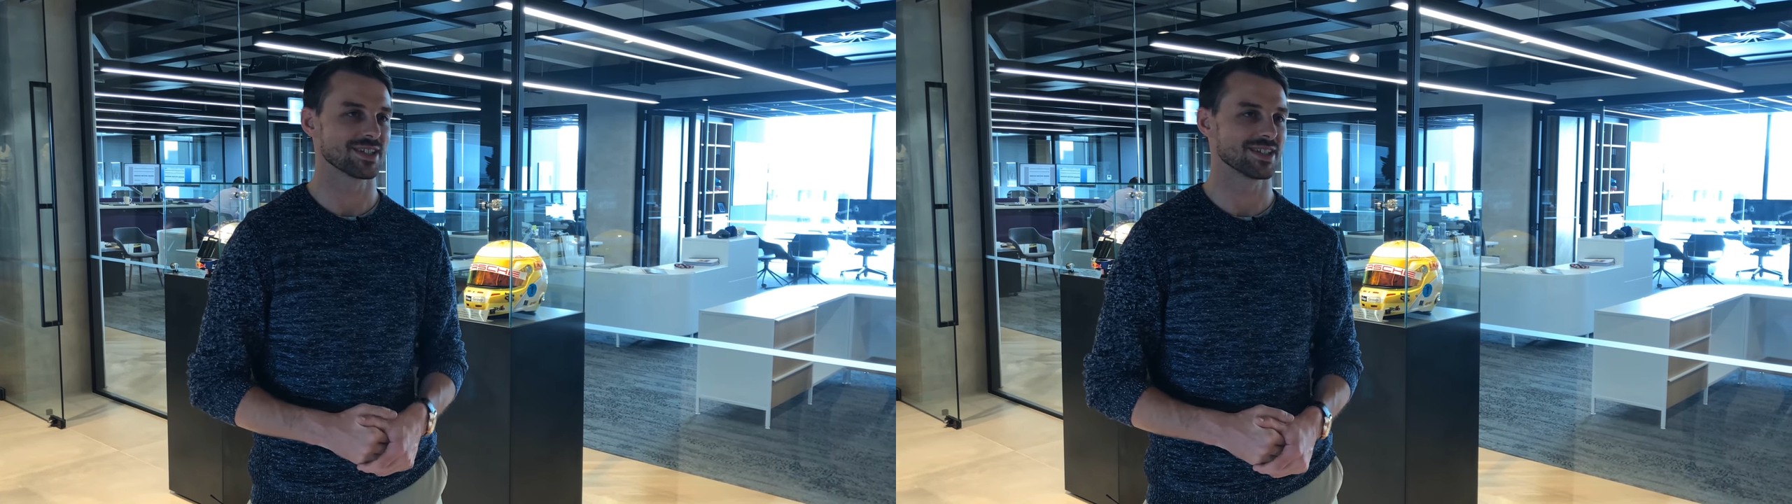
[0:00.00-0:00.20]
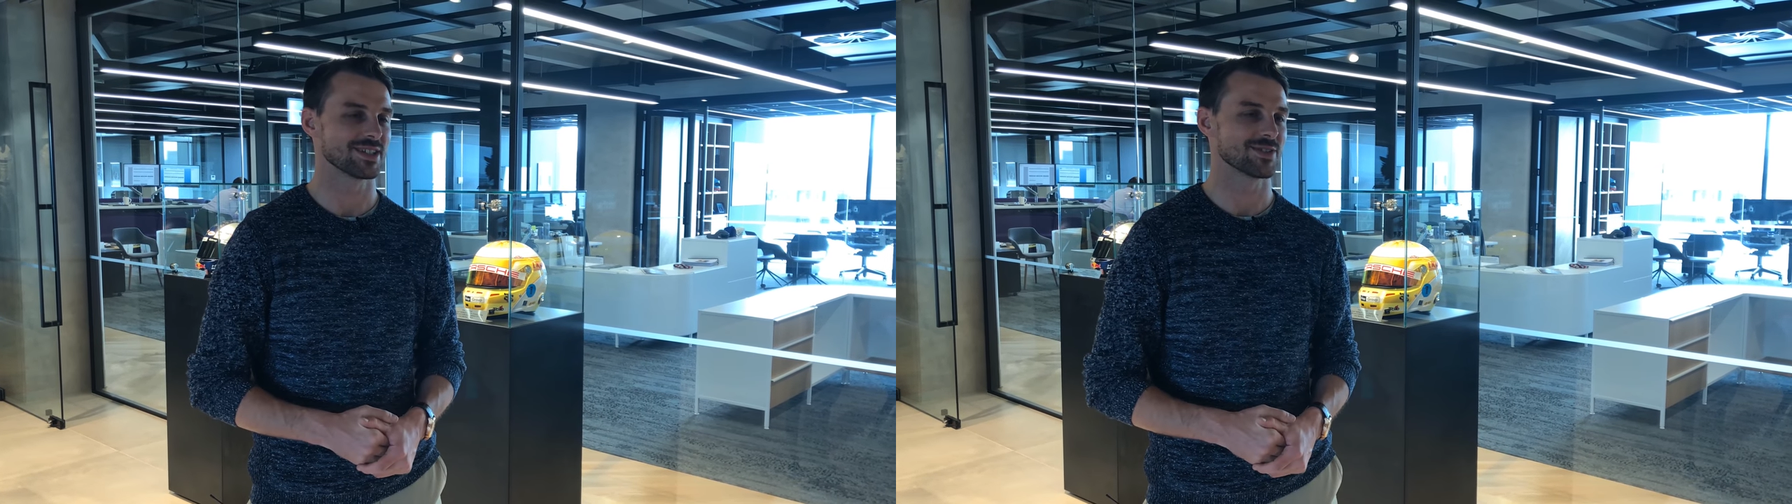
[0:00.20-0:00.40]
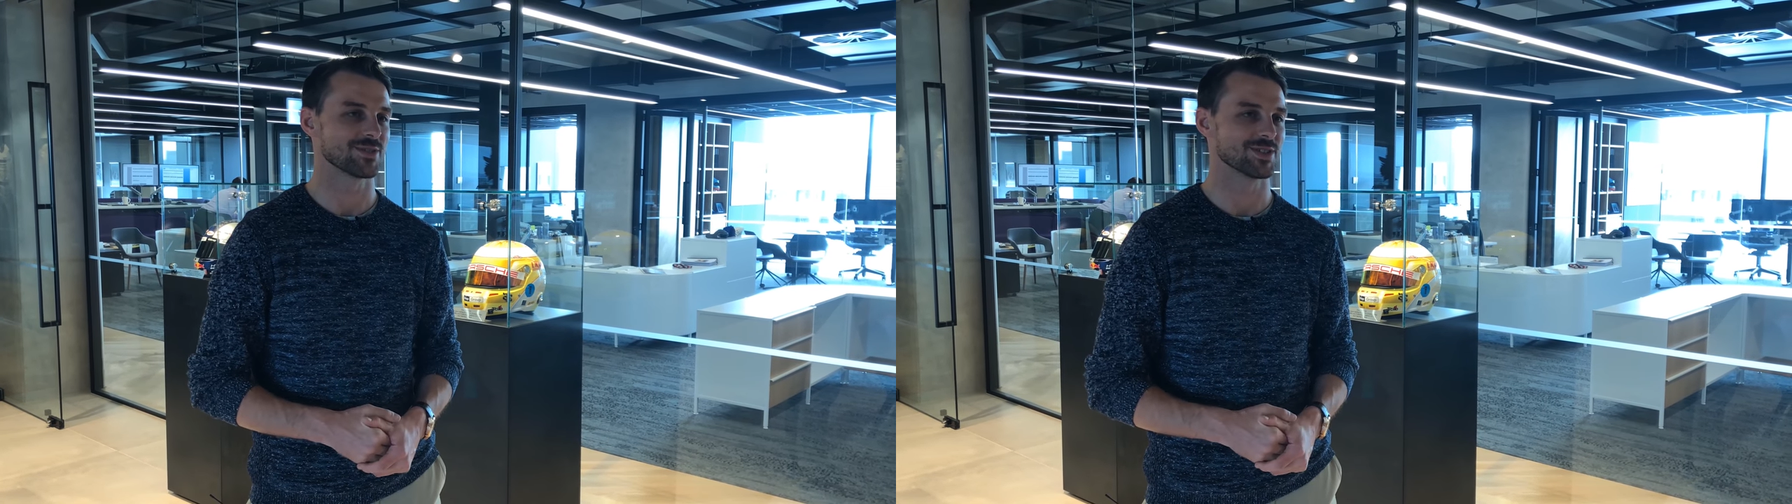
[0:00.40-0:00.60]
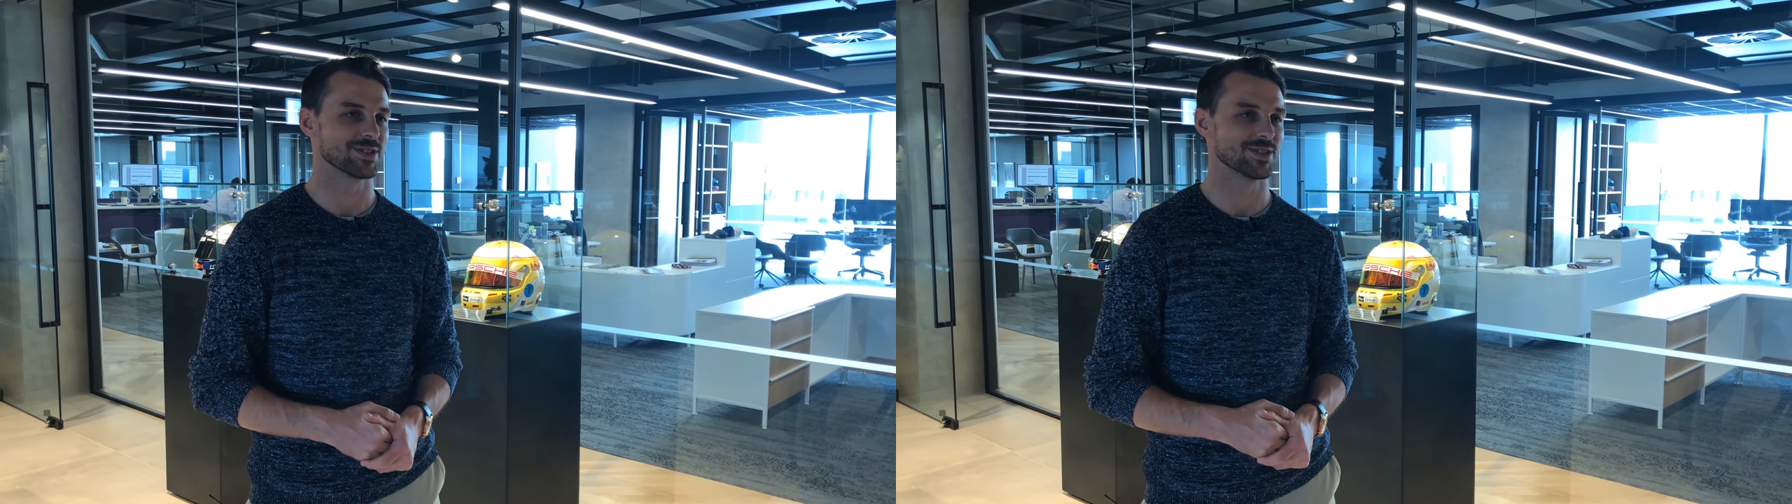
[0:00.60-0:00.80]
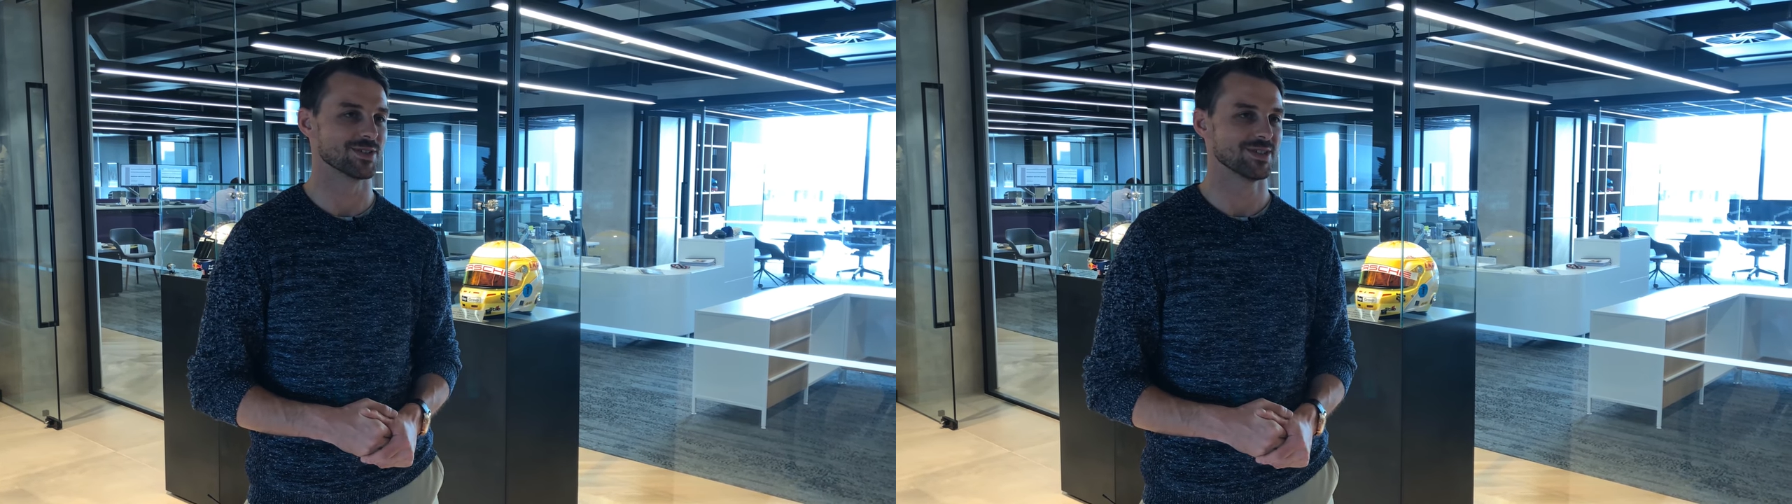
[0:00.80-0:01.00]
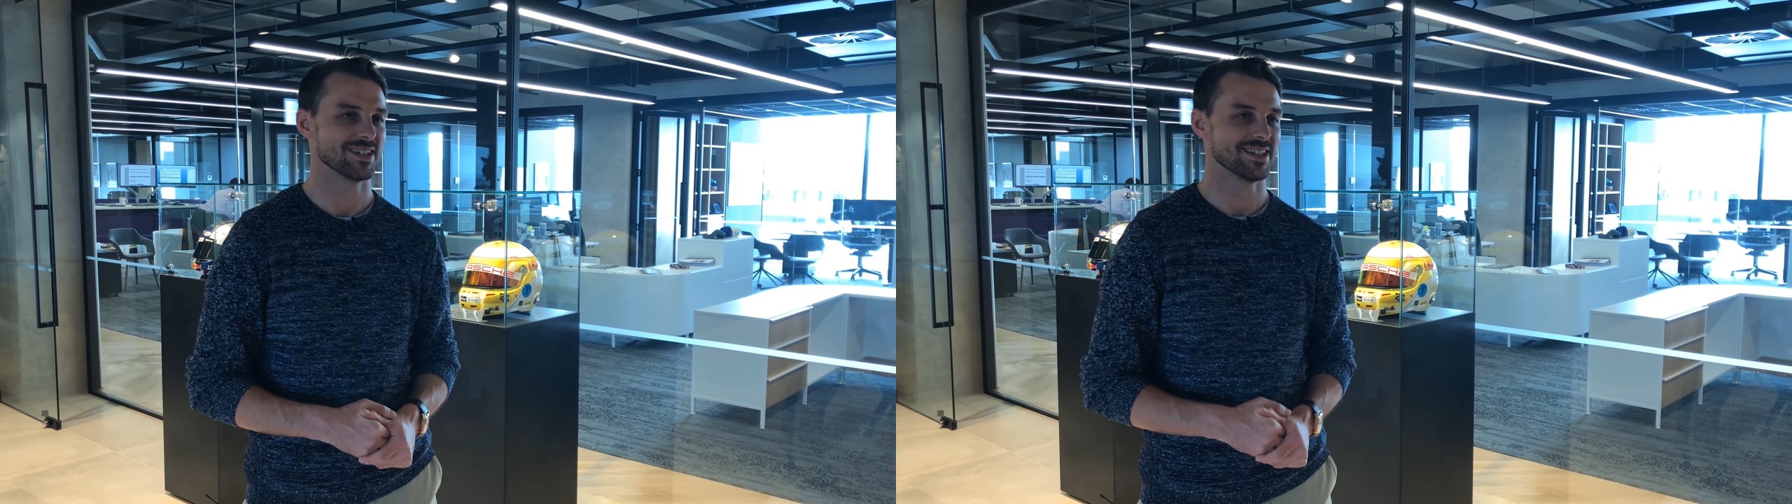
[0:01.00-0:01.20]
uh, different to do.